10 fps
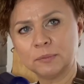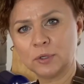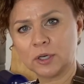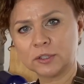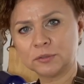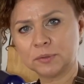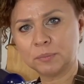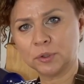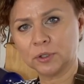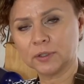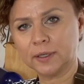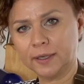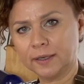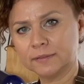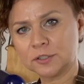some water to a boil.
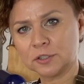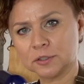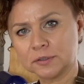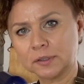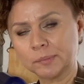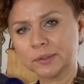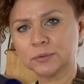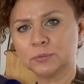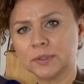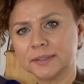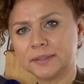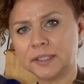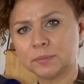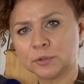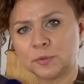I have it salted, about 1
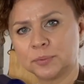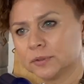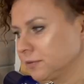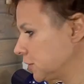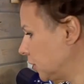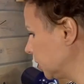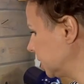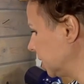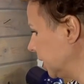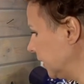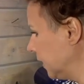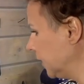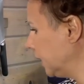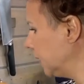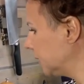tablespoon of salt,
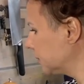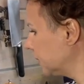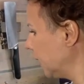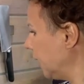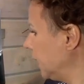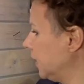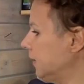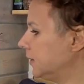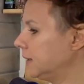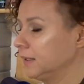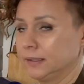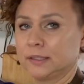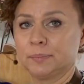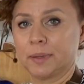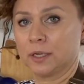and I'm gonna add
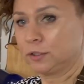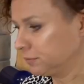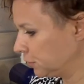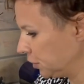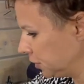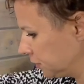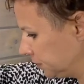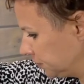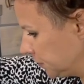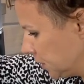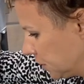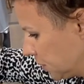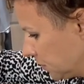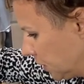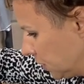a splash of oil
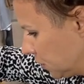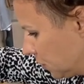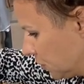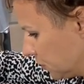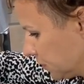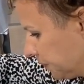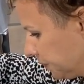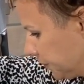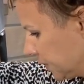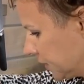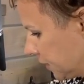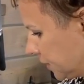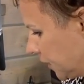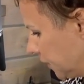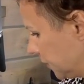just so they don't
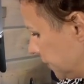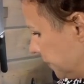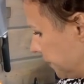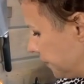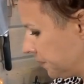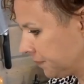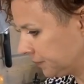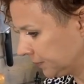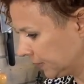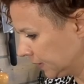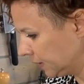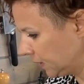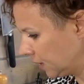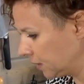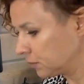stick together.
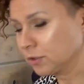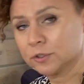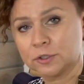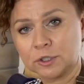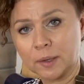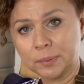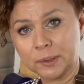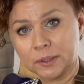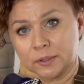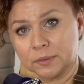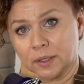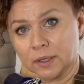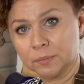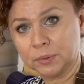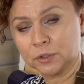And we're gonna drop our
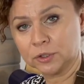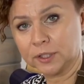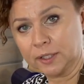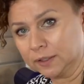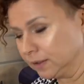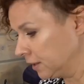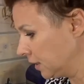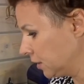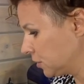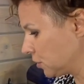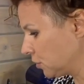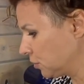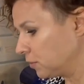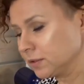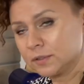pierogi in.
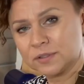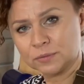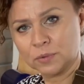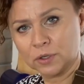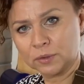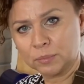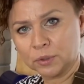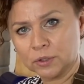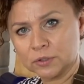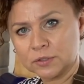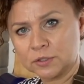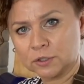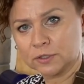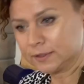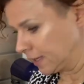So once the water boils,
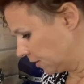turn it